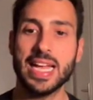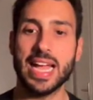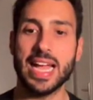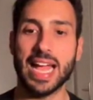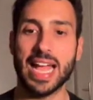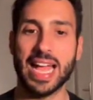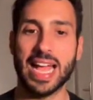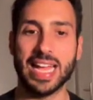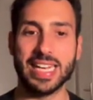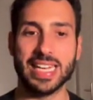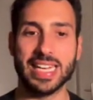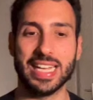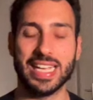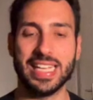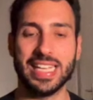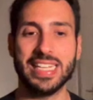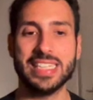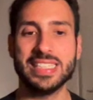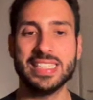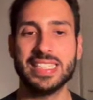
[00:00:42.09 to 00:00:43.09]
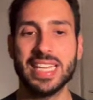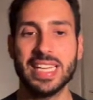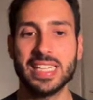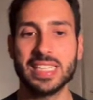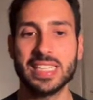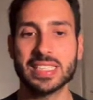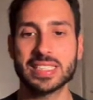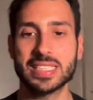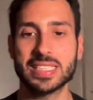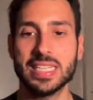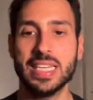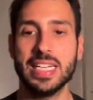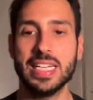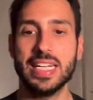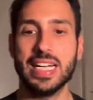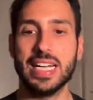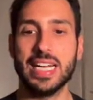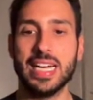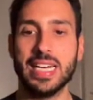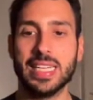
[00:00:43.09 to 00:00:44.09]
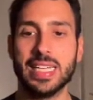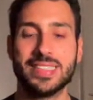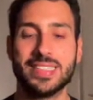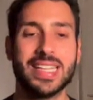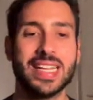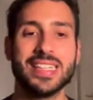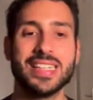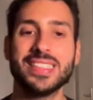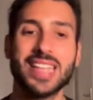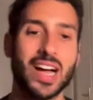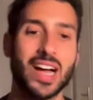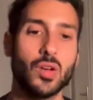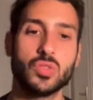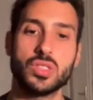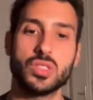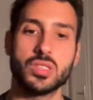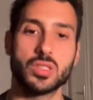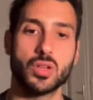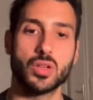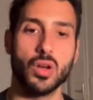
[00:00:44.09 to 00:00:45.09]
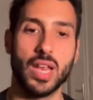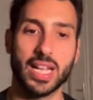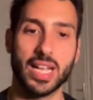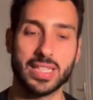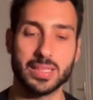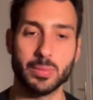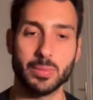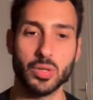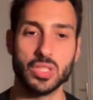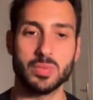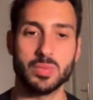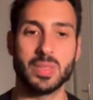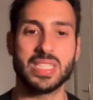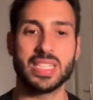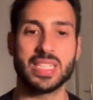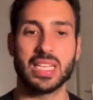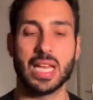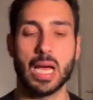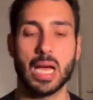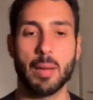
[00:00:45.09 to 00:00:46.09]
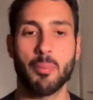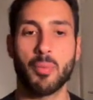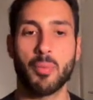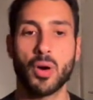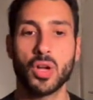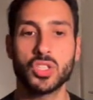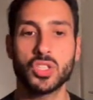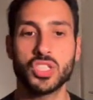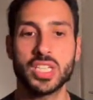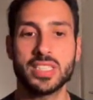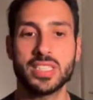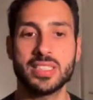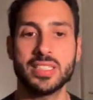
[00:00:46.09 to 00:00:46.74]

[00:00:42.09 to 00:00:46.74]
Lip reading: and it entails 10,000 collectibles. It's basically a project